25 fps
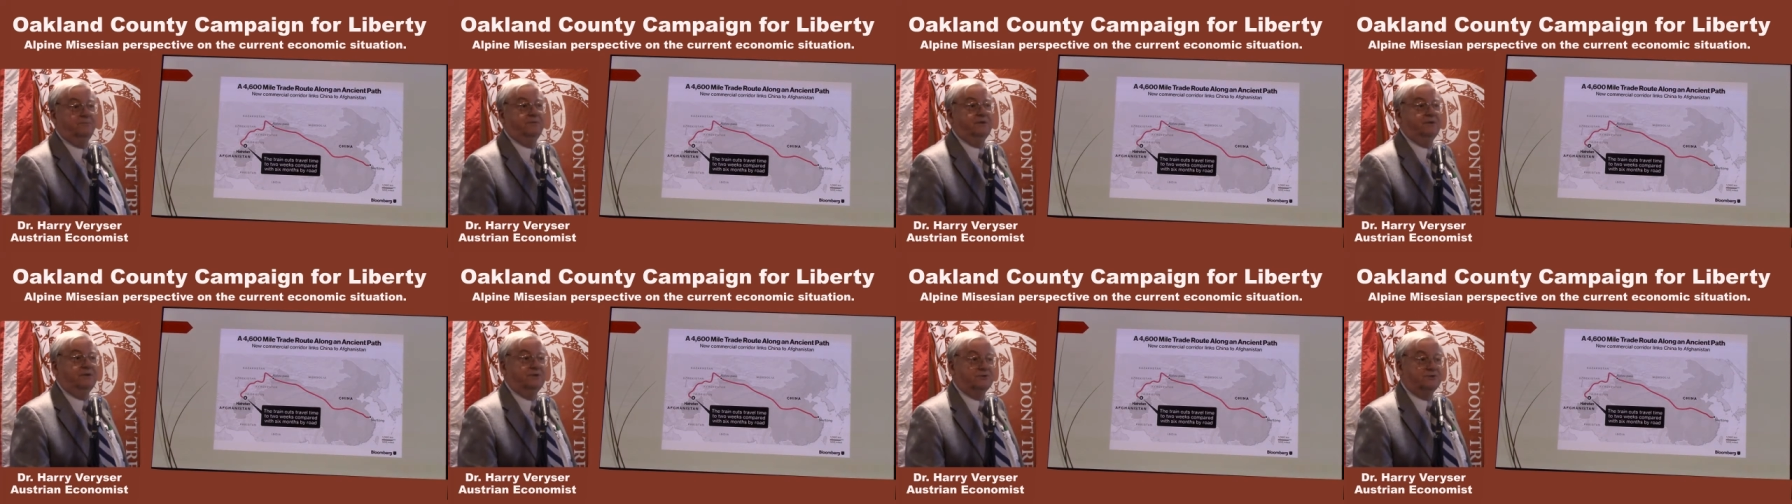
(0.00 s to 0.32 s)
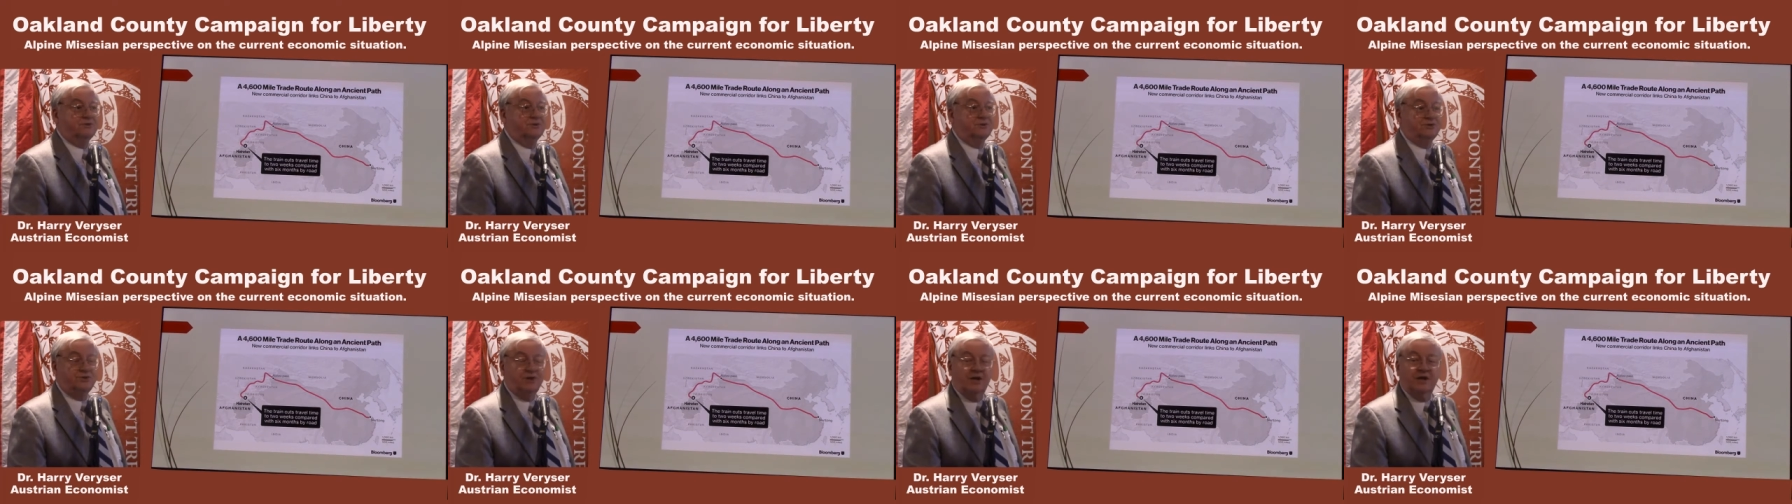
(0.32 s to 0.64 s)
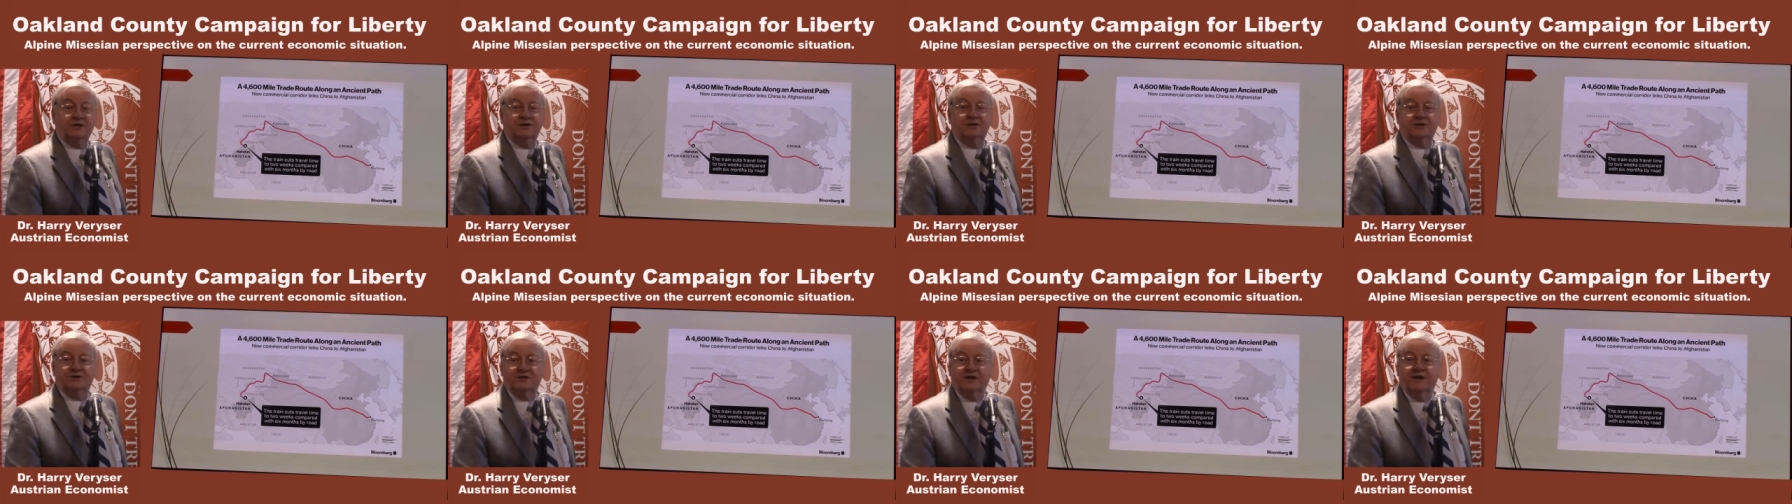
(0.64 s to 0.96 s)
because the
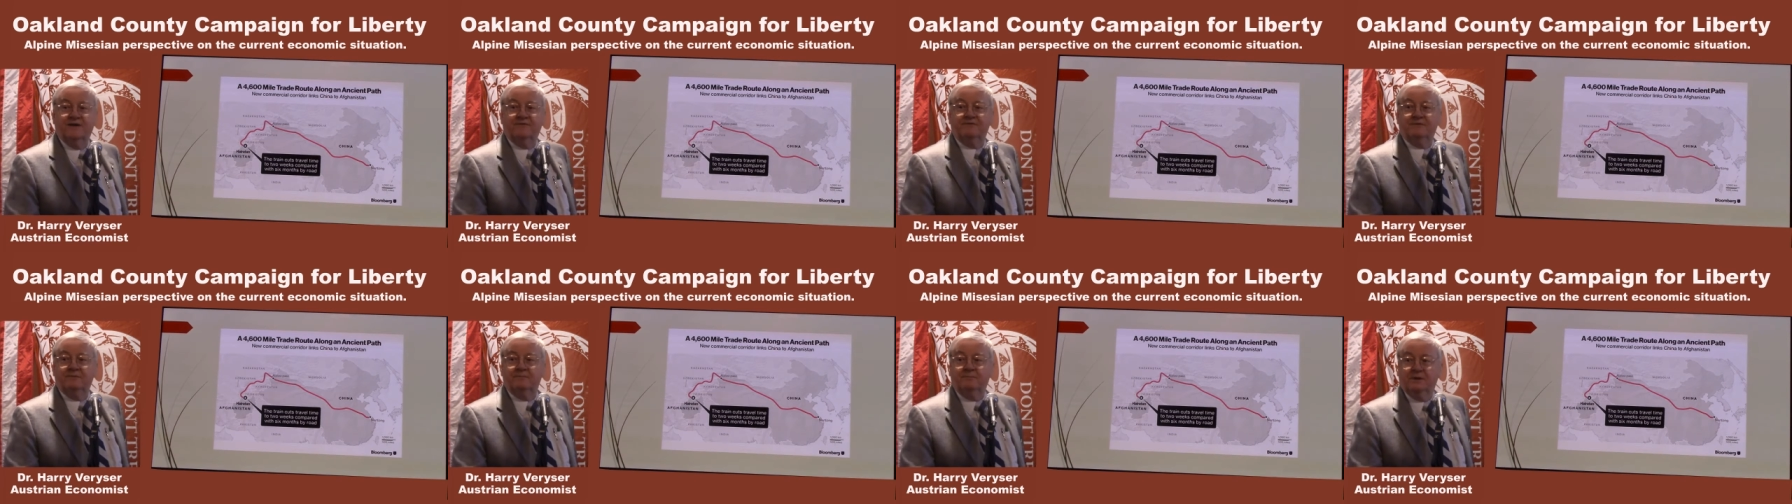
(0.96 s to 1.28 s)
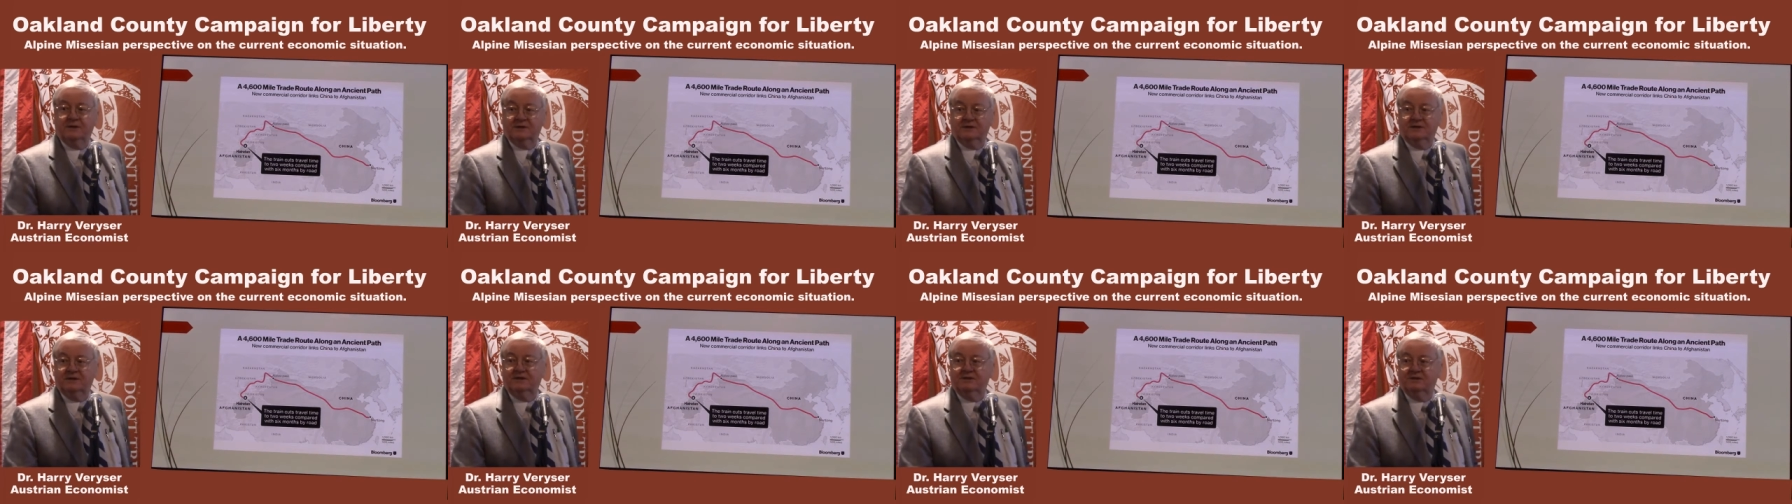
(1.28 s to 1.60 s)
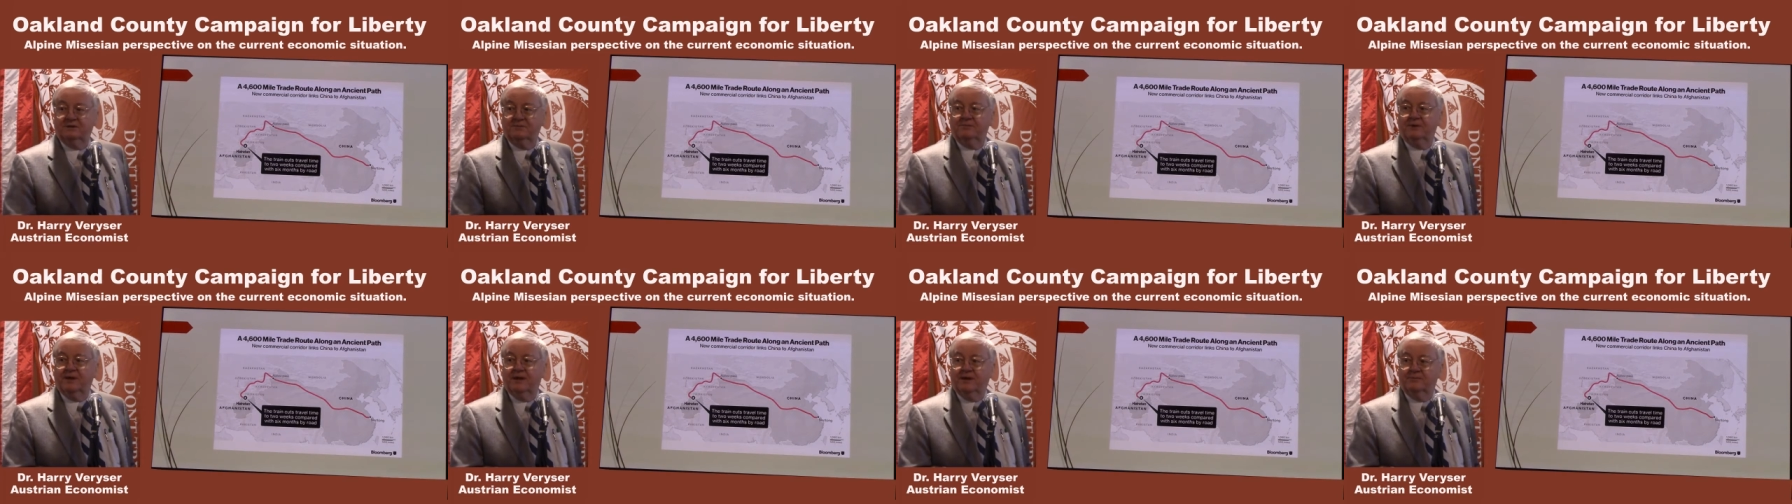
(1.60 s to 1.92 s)
Chinese have the money
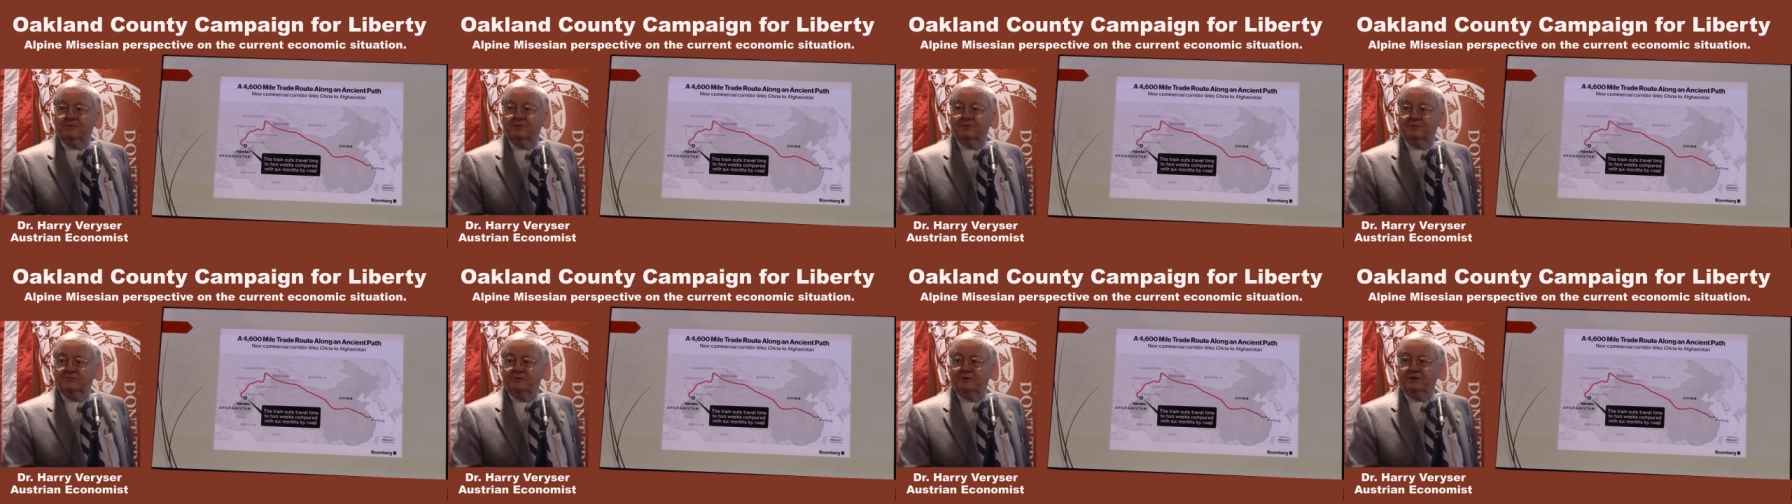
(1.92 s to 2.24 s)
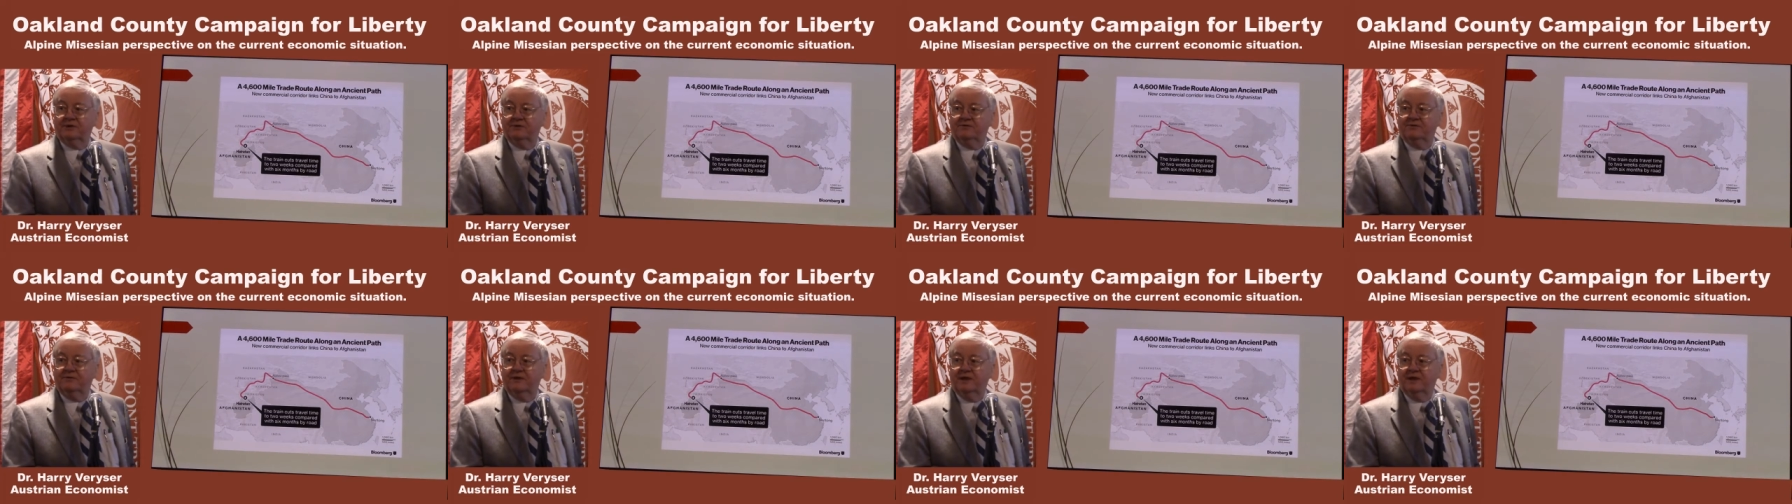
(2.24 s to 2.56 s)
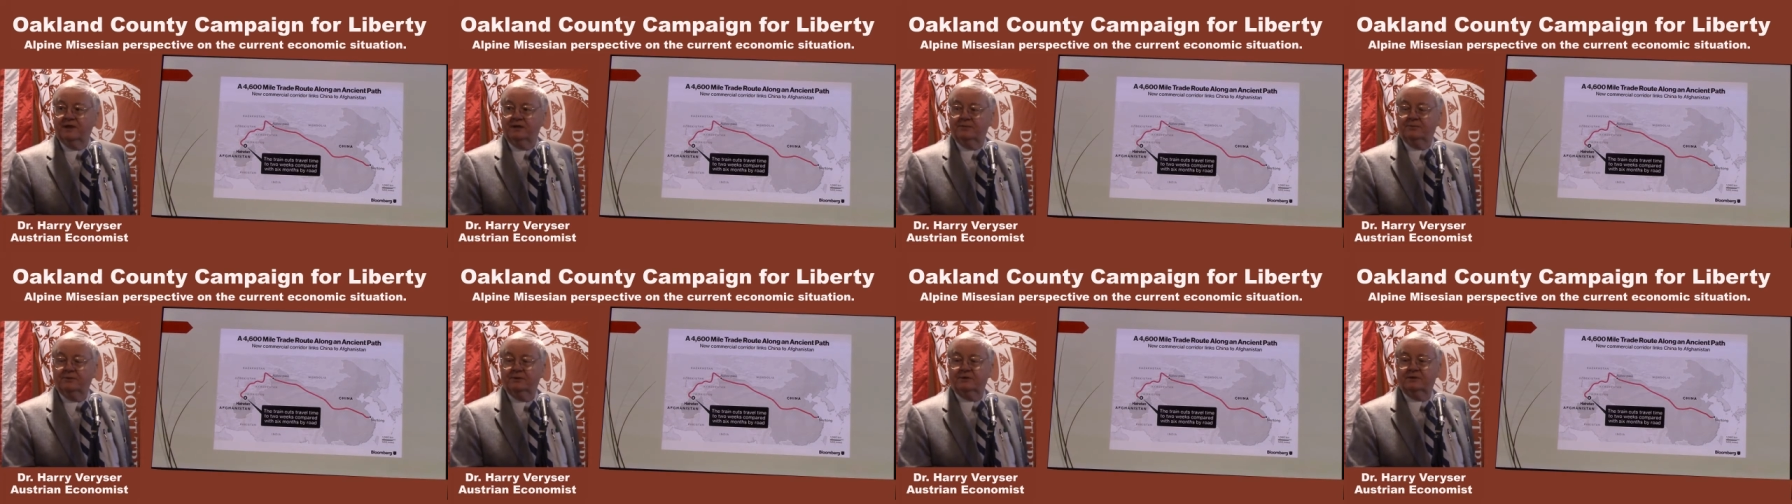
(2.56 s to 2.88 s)
to be able to
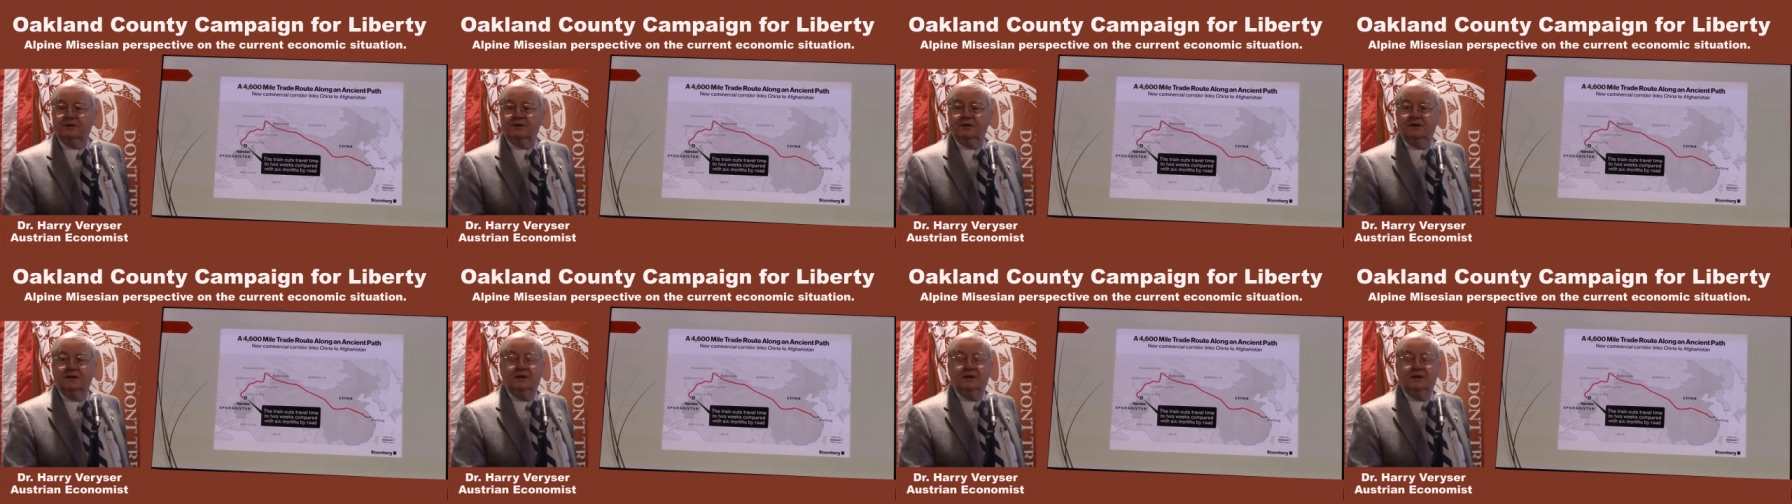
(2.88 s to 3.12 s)
redevelop it.